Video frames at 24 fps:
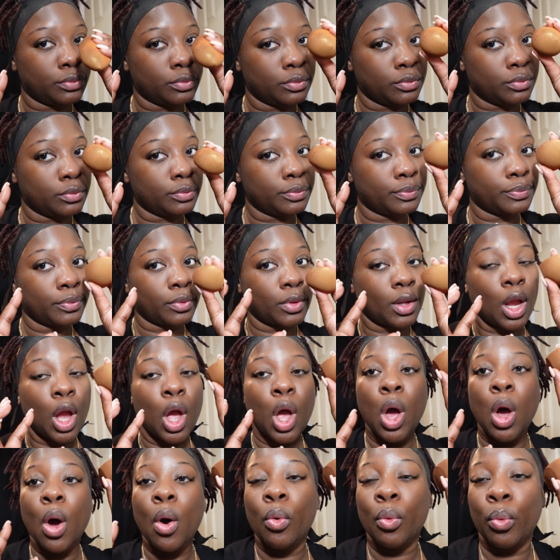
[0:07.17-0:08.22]
and I'm
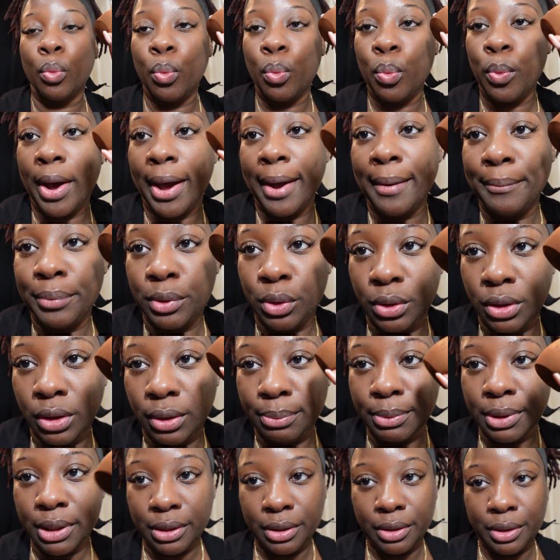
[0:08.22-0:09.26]
about to go in with my
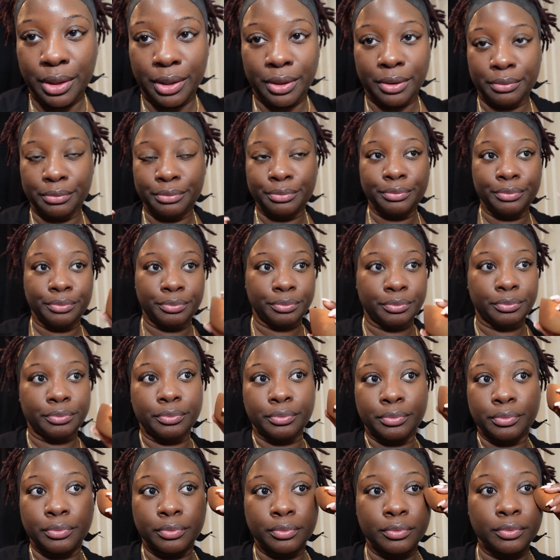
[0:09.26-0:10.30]
wet beauty blender.